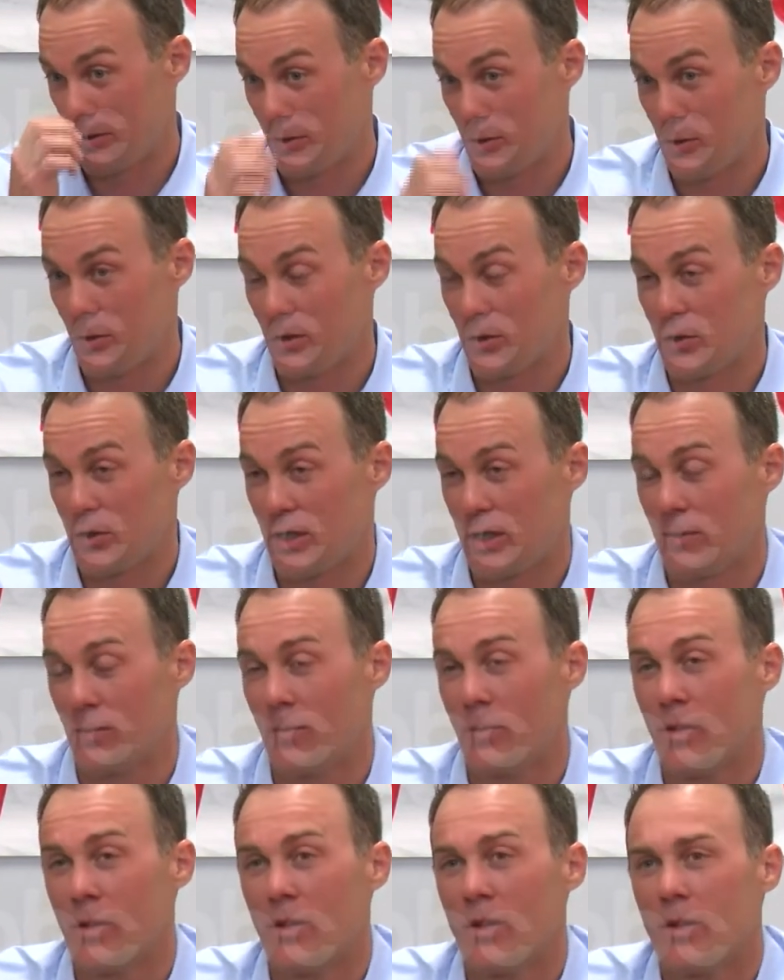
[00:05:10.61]
to the
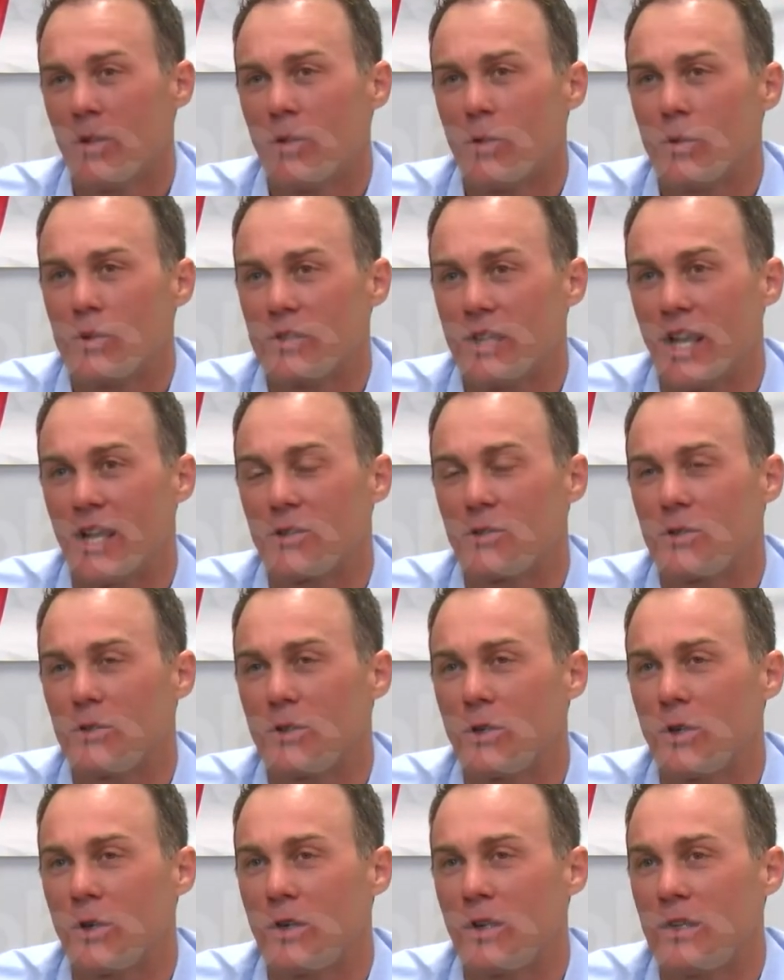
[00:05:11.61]
gym was actually
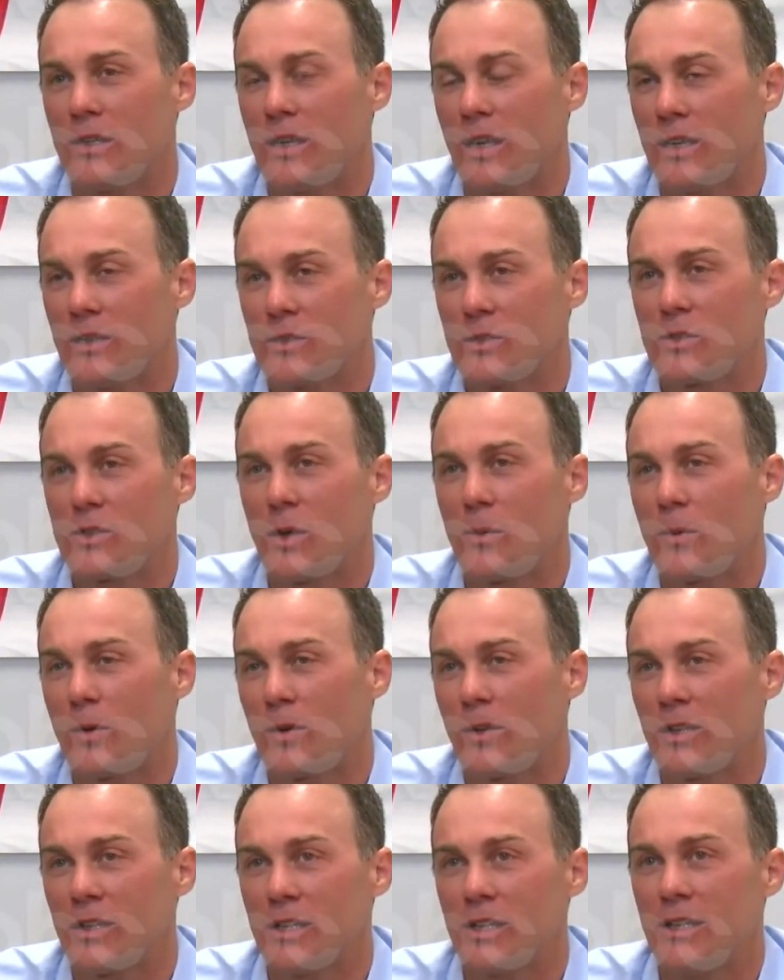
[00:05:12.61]
during a, a
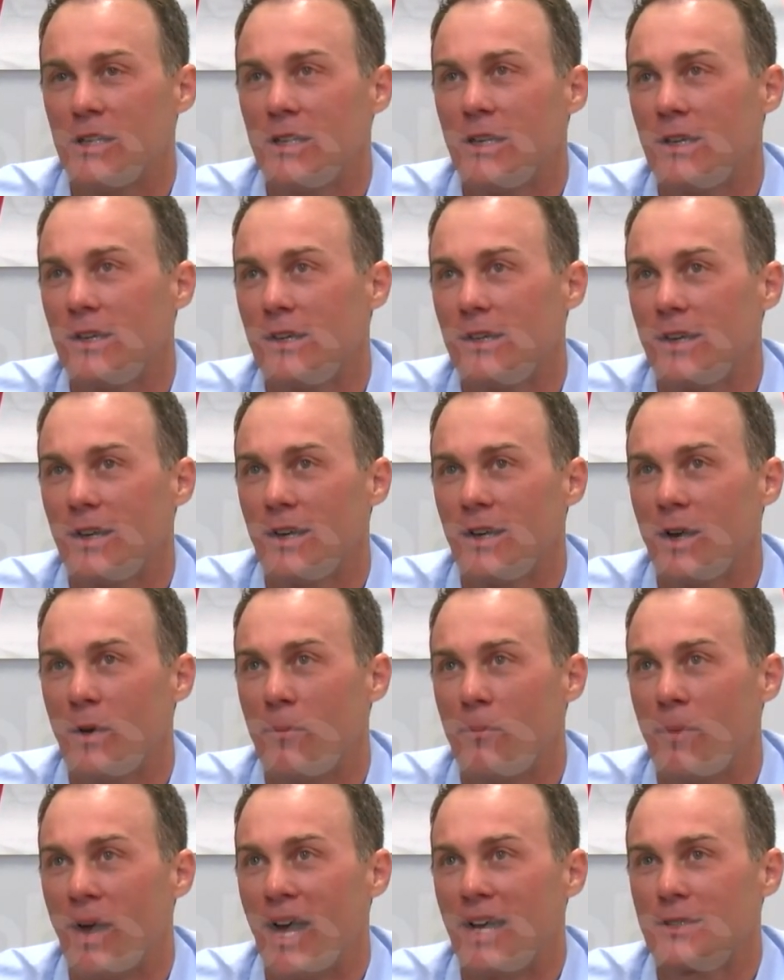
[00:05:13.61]
summer league uh,
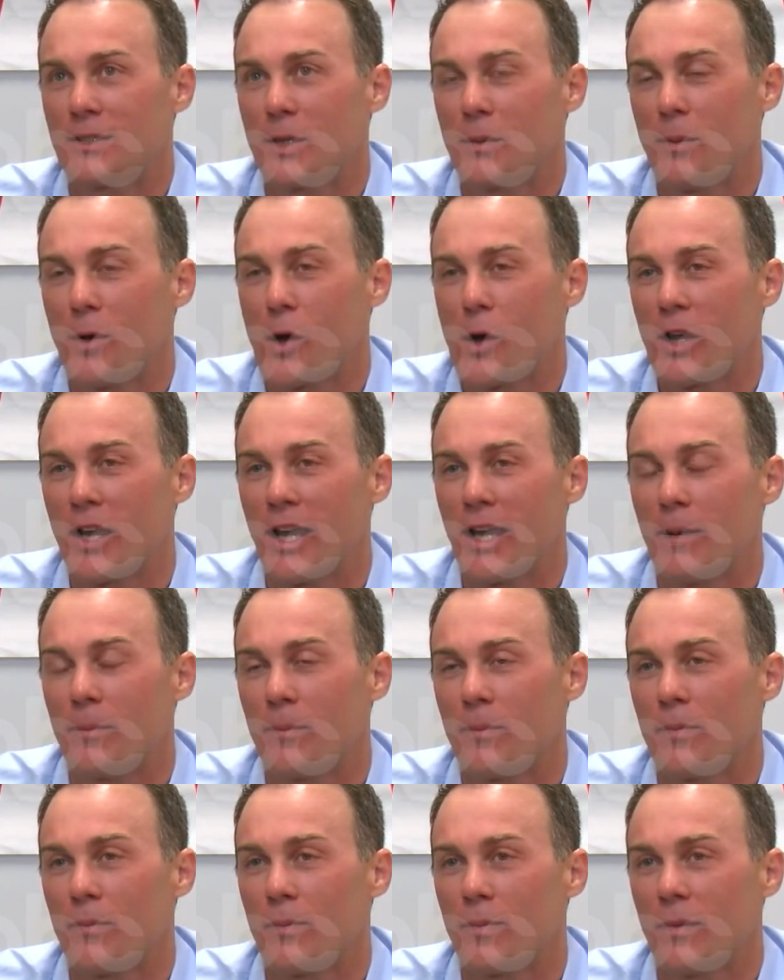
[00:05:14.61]
basketball camp
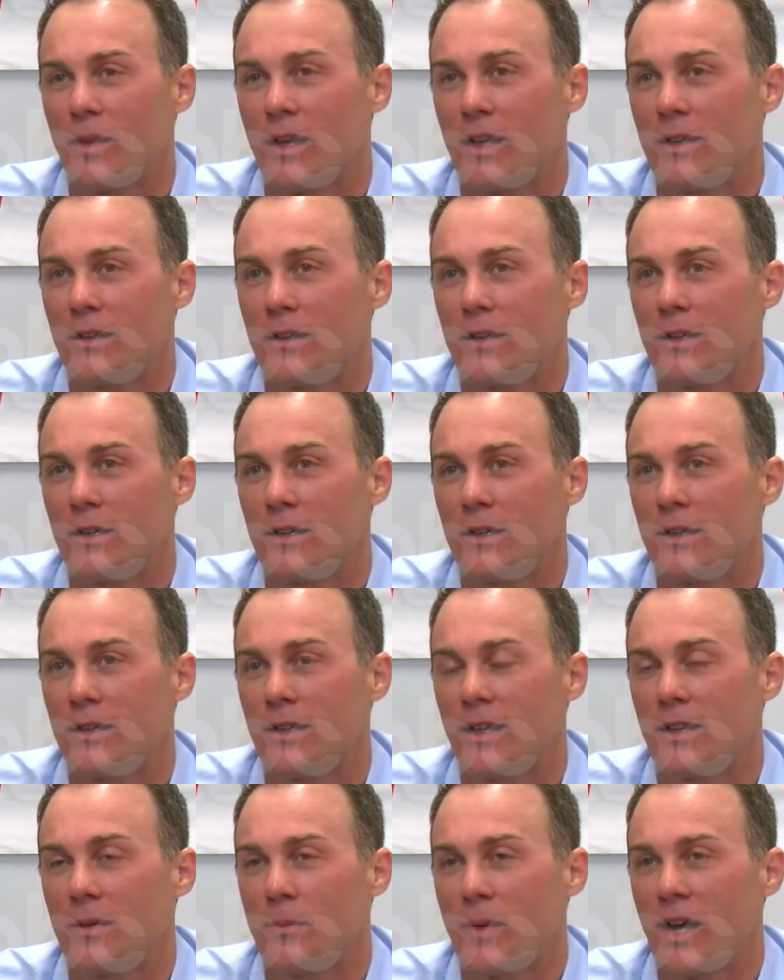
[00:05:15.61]
that, the
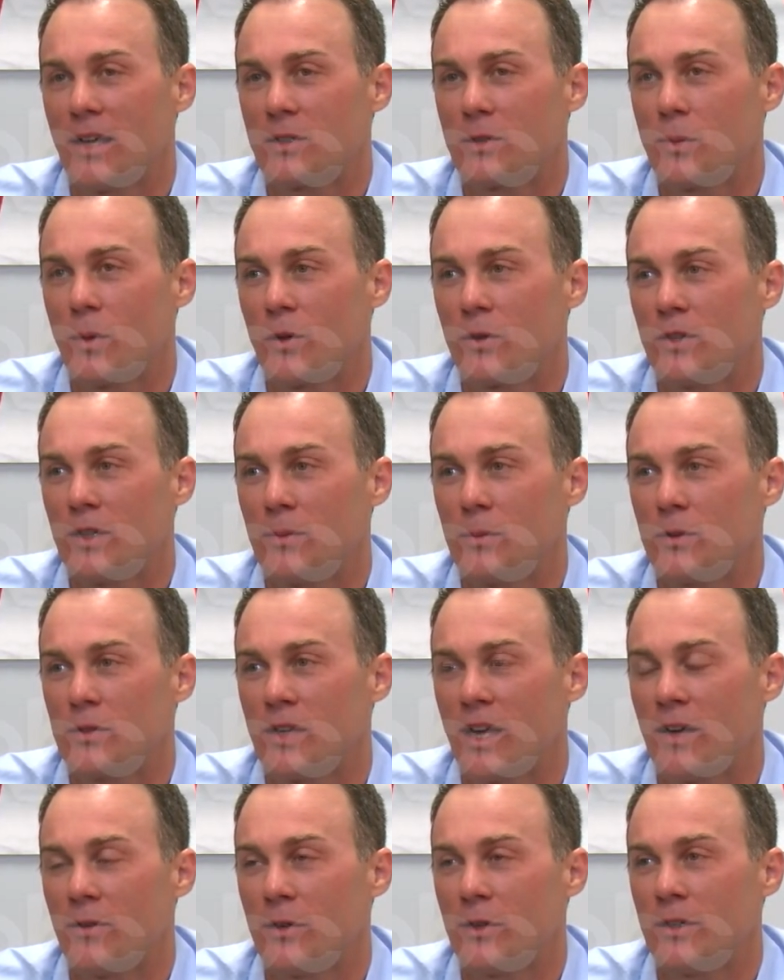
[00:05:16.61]
that the basketball team was
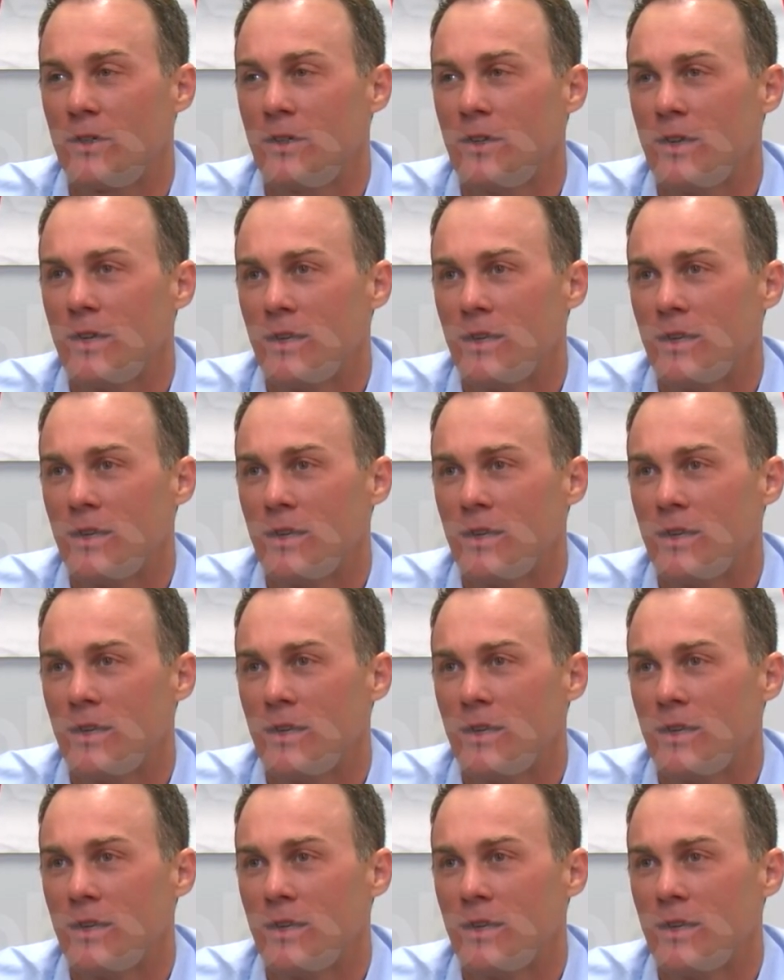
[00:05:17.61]
having,